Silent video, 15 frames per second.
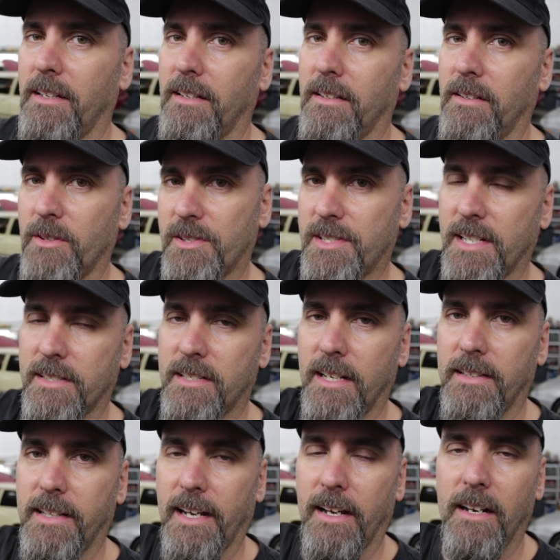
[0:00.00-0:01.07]
you notice I
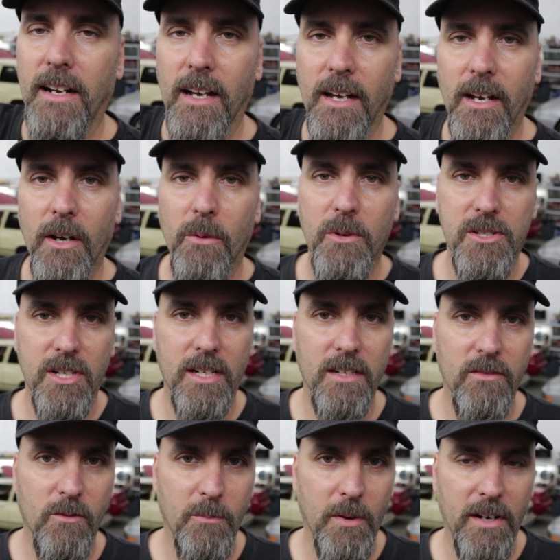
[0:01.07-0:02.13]
said that,
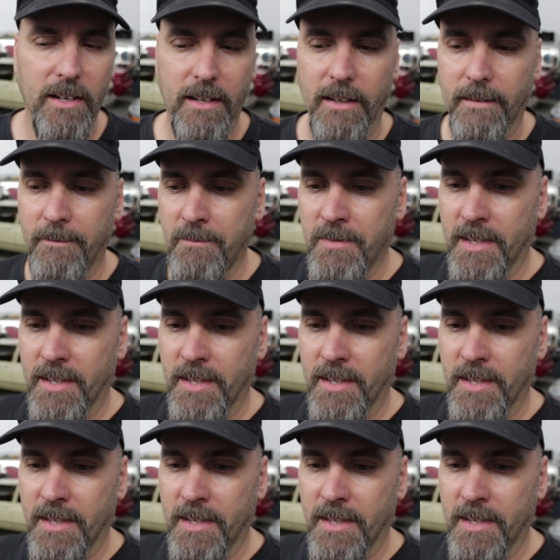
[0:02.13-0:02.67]
regenerative braking,